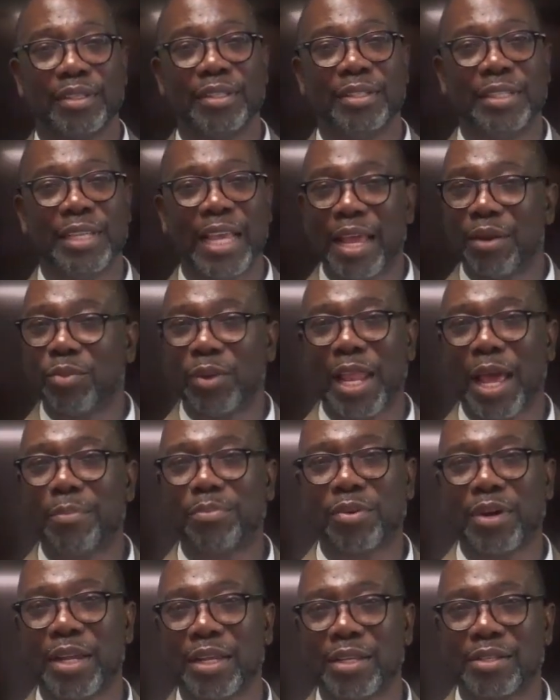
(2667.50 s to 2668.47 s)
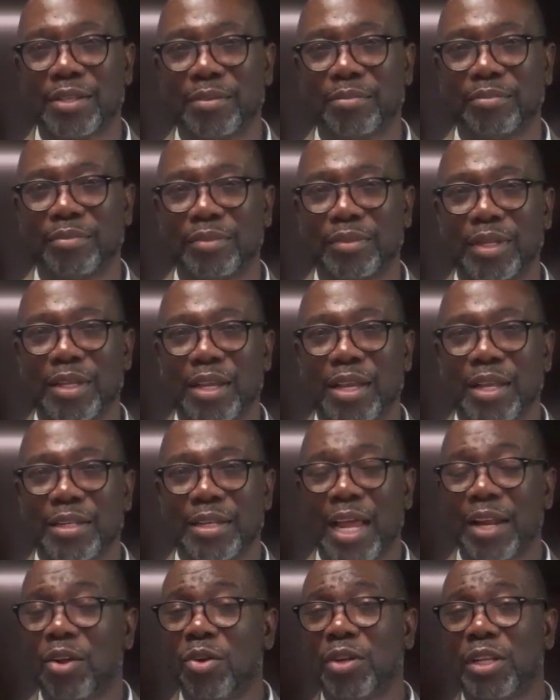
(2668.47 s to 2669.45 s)
yet will I praise him.
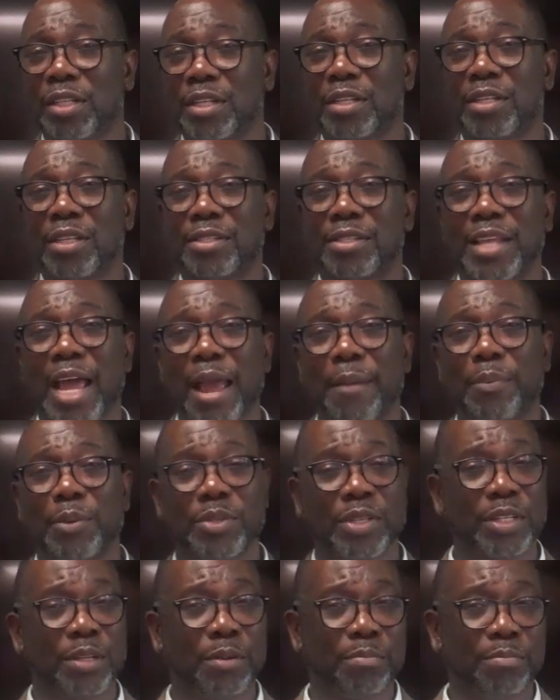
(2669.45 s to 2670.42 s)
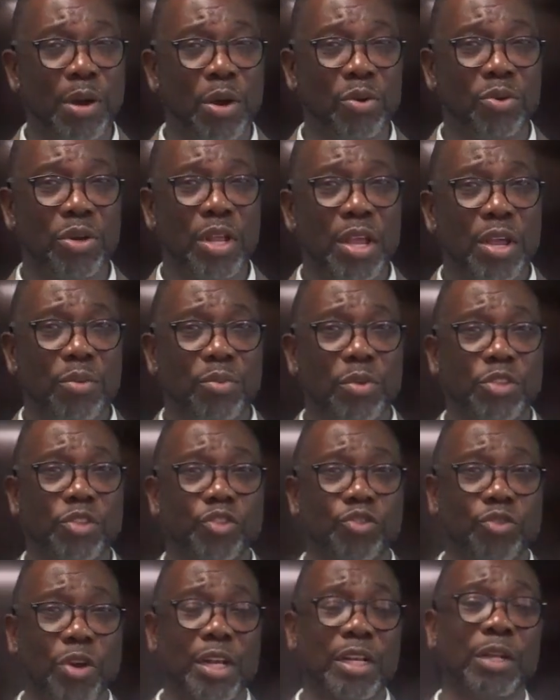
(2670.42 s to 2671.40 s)
Not only the disciples in the boat were
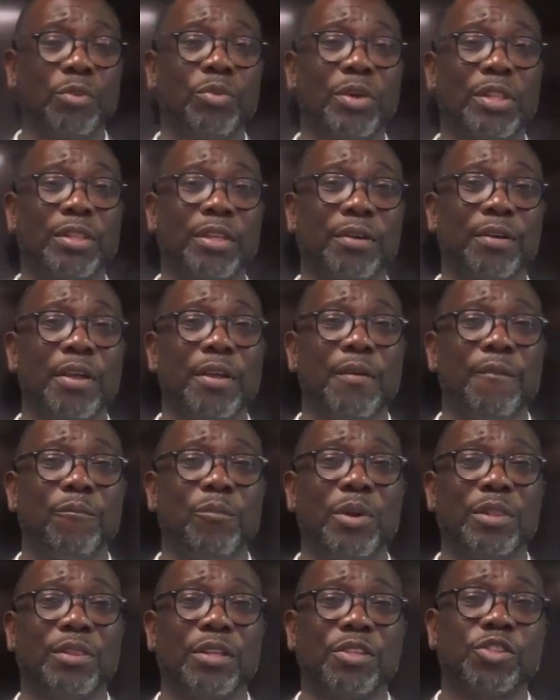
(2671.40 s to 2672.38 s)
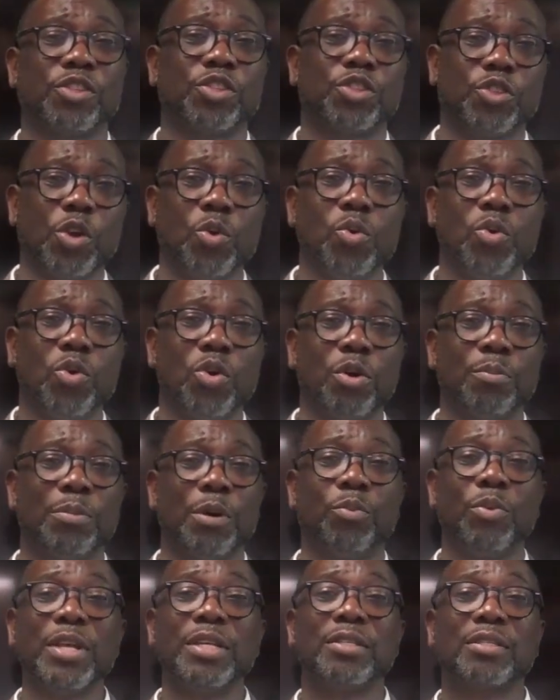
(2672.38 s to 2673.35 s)
struggling with the, with the storm,
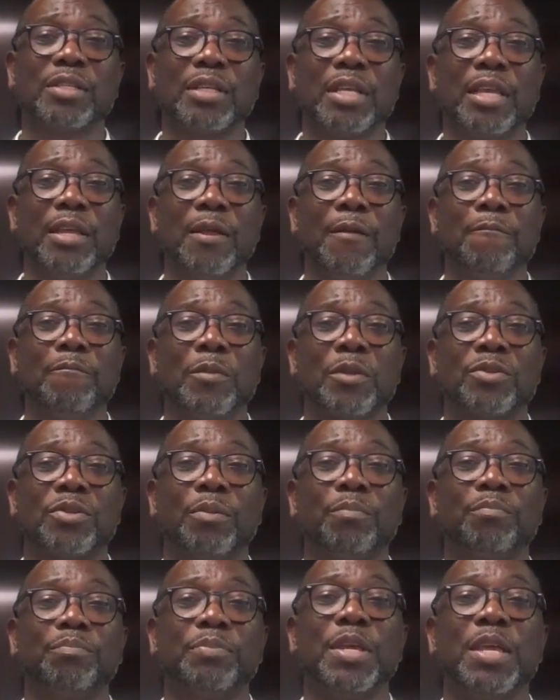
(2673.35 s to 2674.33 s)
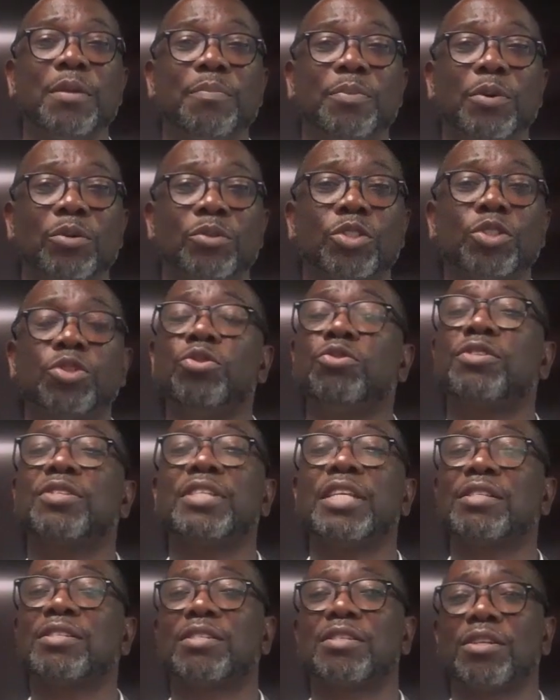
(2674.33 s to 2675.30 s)
but we see some people, two
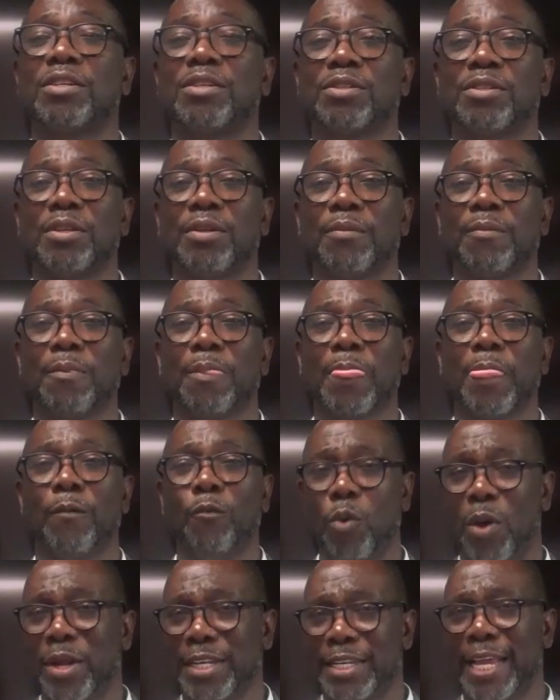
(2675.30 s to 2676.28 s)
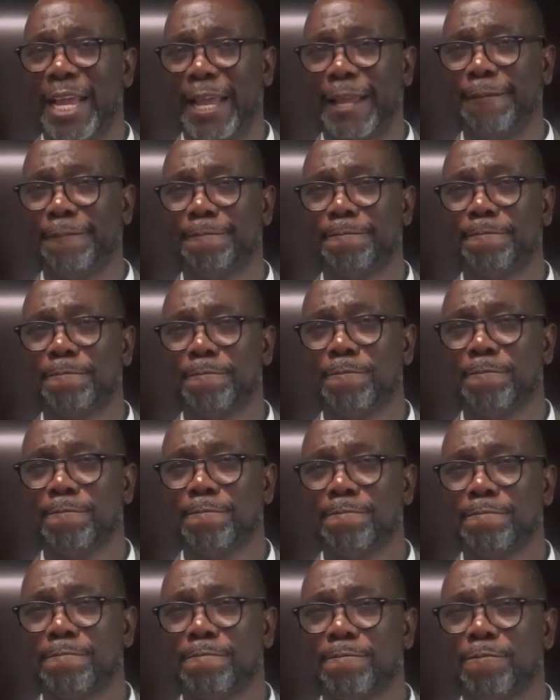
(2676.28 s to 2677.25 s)
sisters, one day.
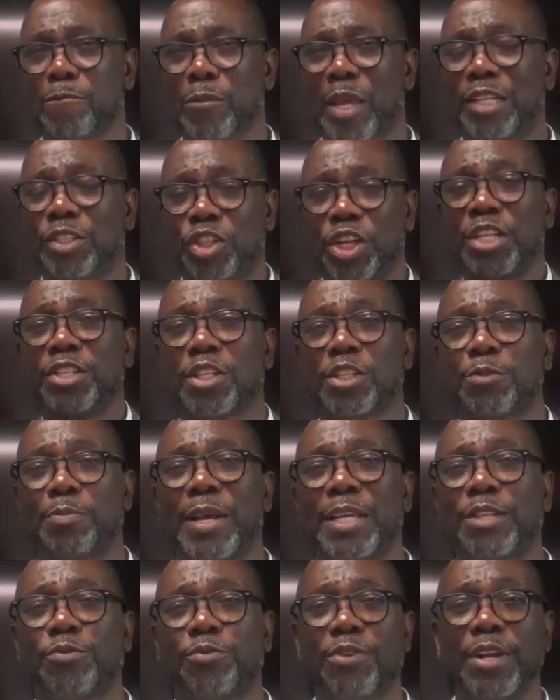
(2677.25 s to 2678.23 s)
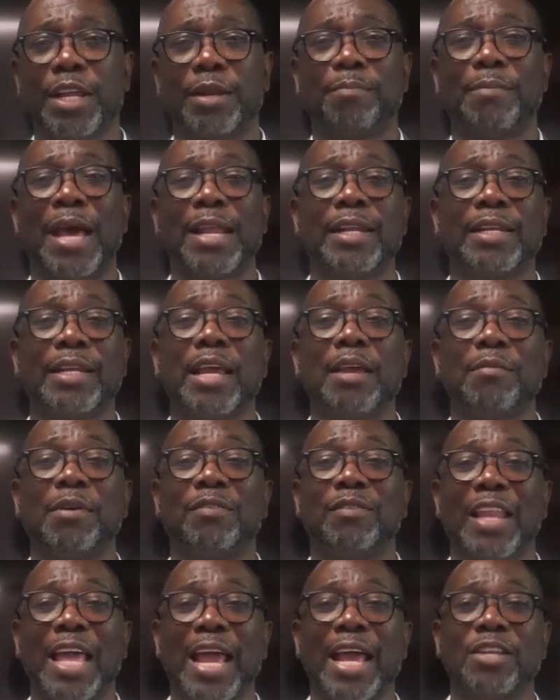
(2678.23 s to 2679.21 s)
Jesus' best friend by the name
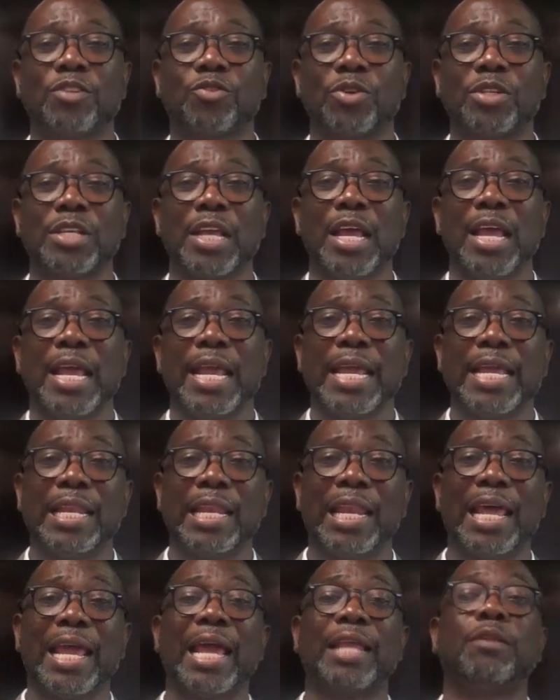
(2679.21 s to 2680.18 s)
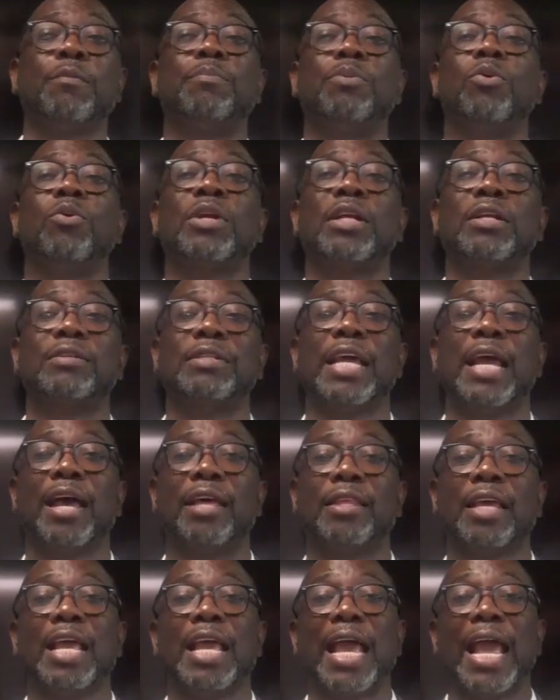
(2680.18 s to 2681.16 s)
of Lazarus, he lay at the point of
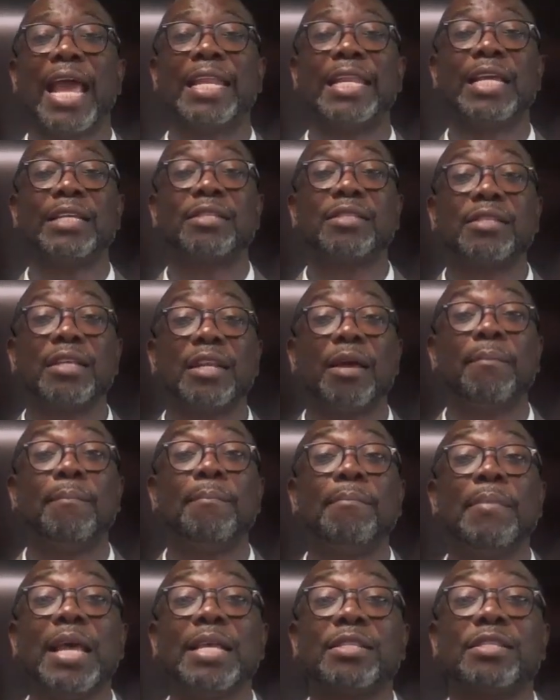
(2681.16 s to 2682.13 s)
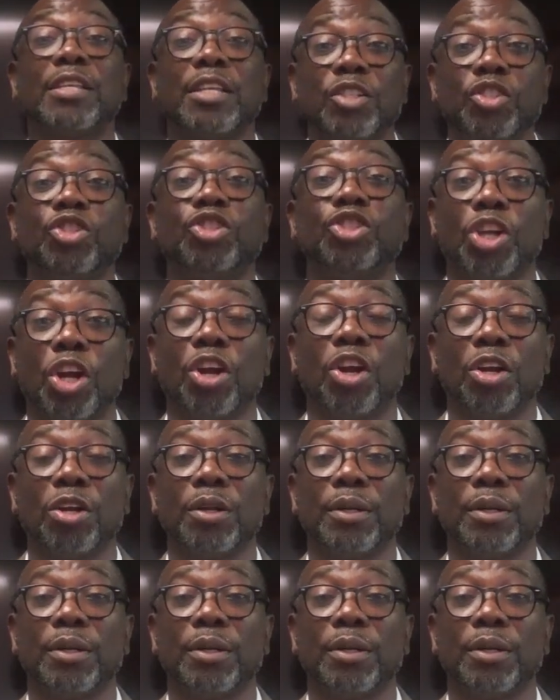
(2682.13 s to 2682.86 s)
death, and they sent a messenger